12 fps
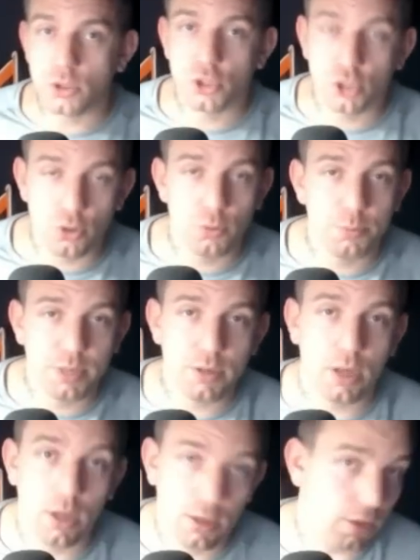will soon
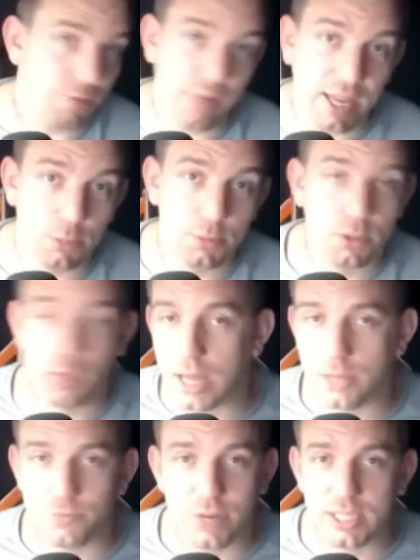be available
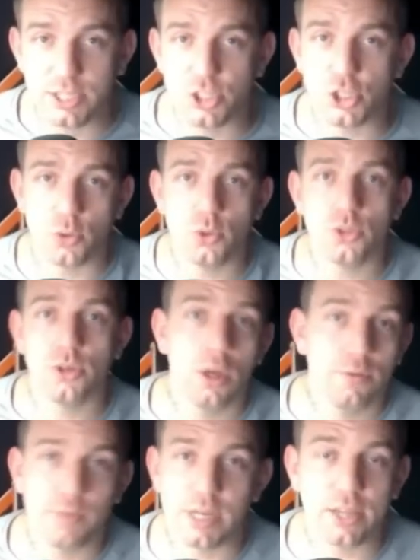and ready to use
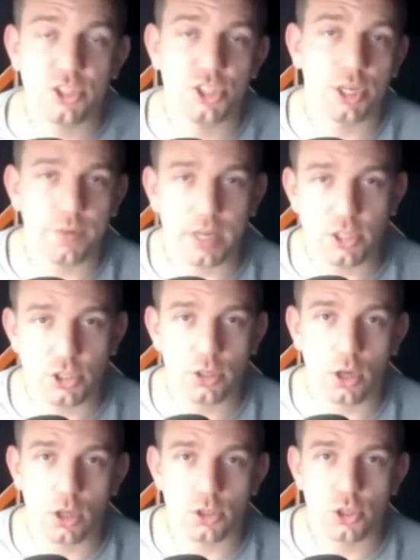for next
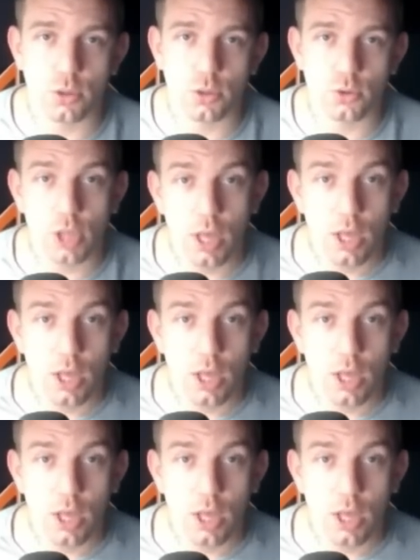generation consoles.